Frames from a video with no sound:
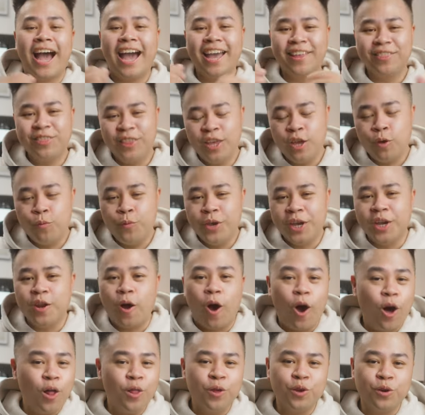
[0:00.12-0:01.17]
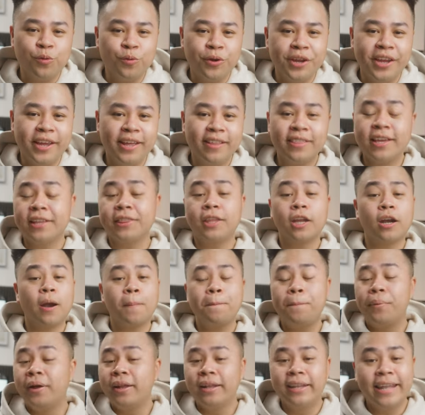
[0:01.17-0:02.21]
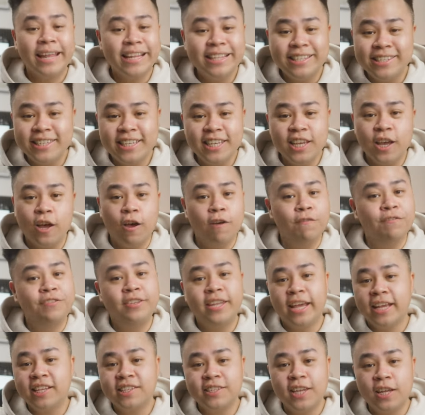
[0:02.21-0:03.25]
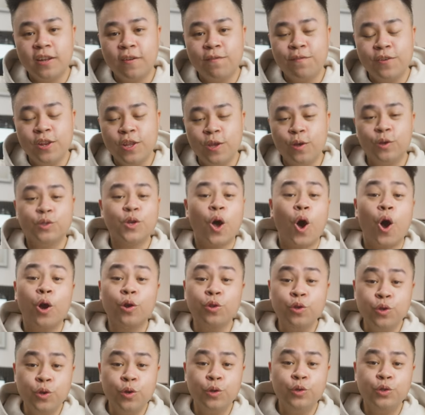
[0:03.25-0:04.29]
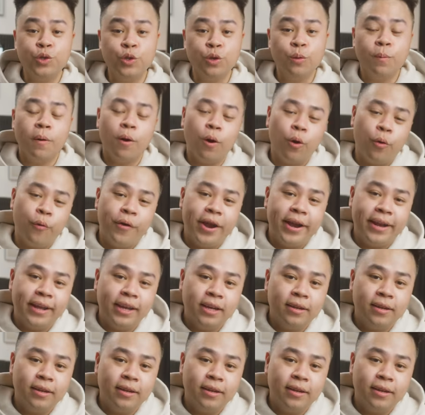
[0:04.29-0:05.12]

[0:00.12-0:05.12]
I think we could all agree that there are plenty of desk setup videos on YouTube already.